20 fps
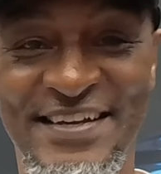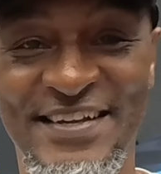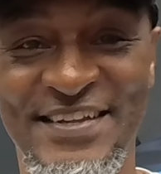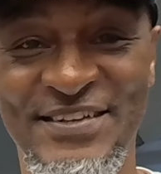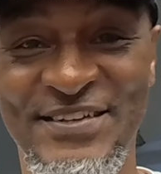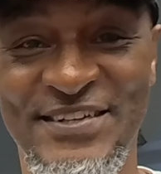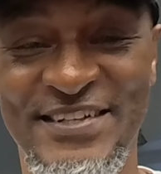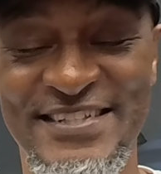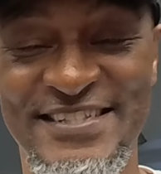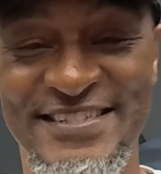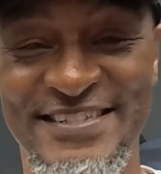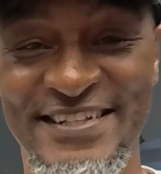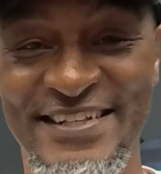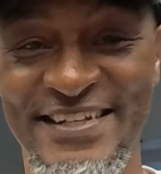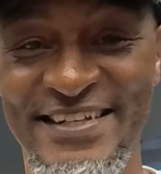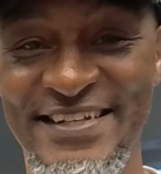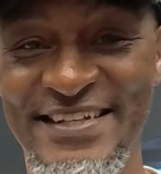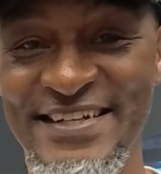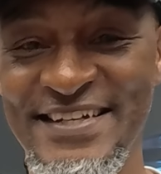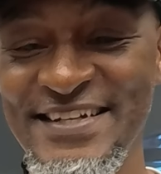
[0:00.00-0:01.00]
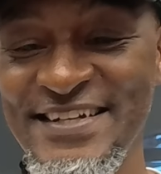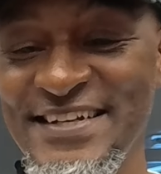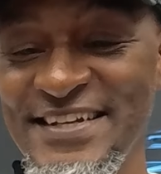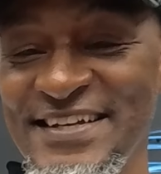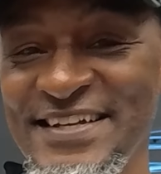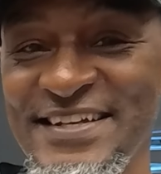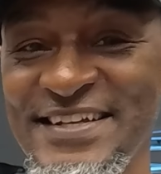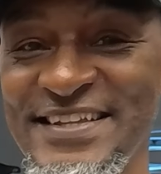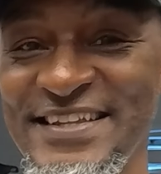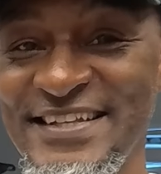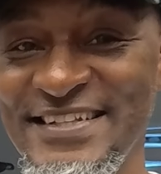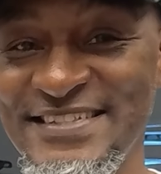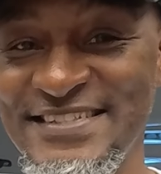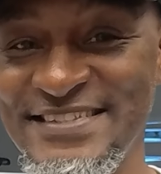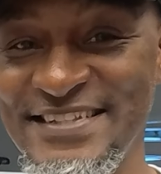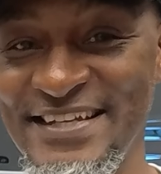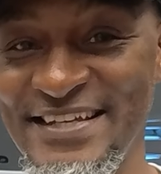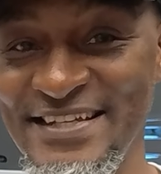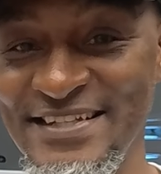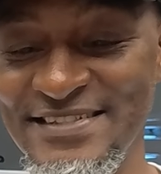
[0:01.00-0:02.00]
you can see
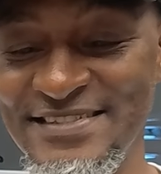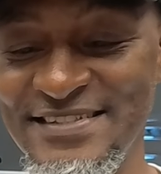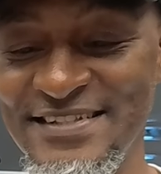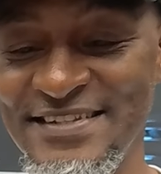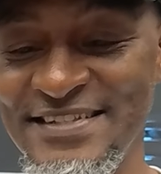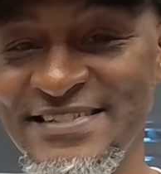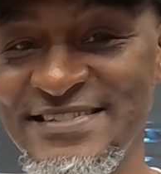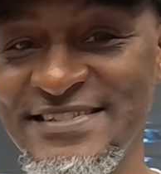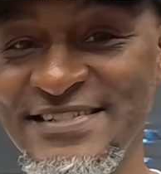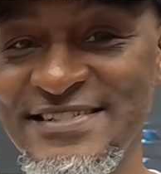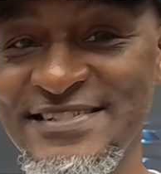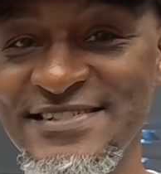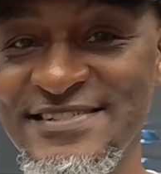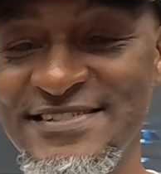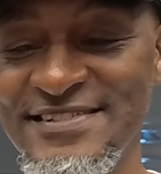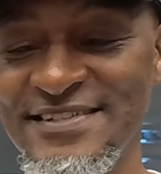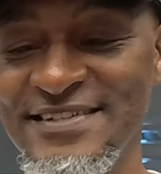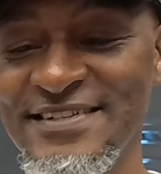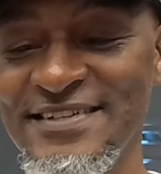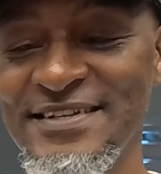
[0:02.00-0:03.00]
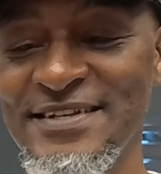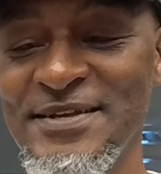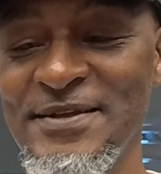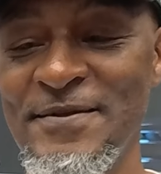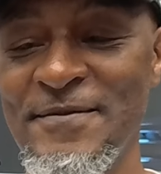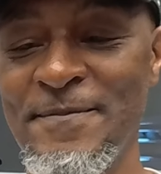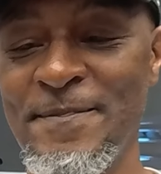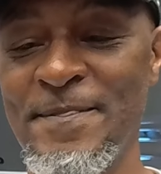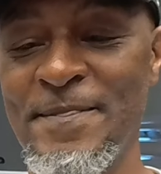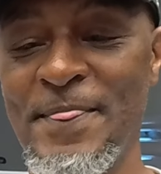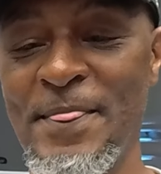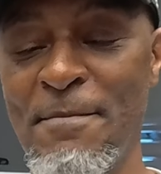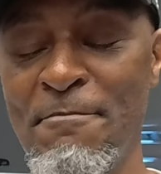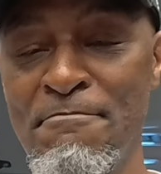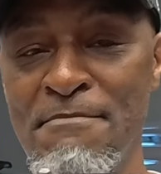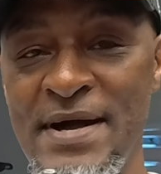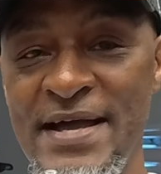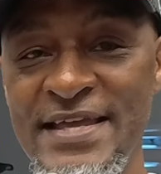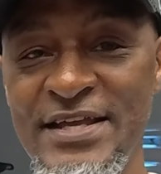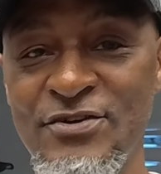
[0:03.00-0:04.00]
these things. This is
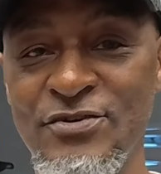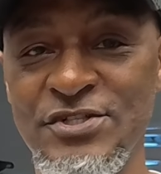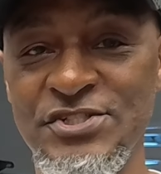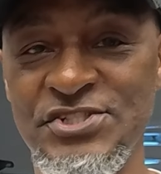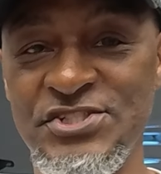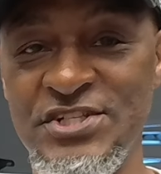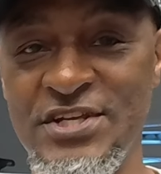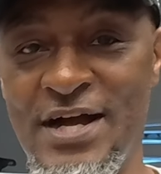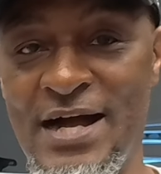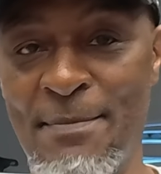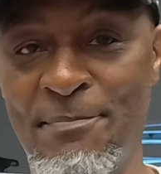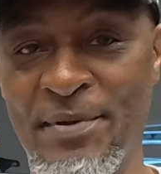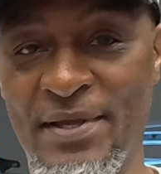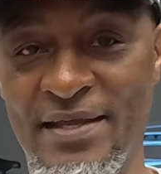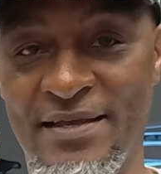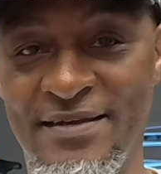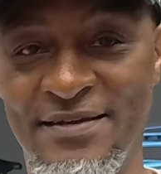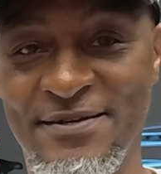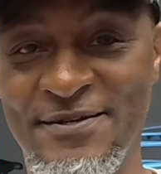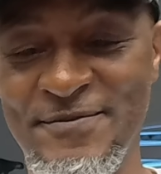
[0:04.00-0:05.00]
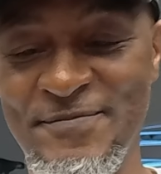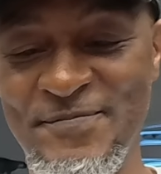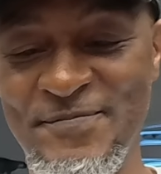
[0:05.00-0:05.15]
microscopic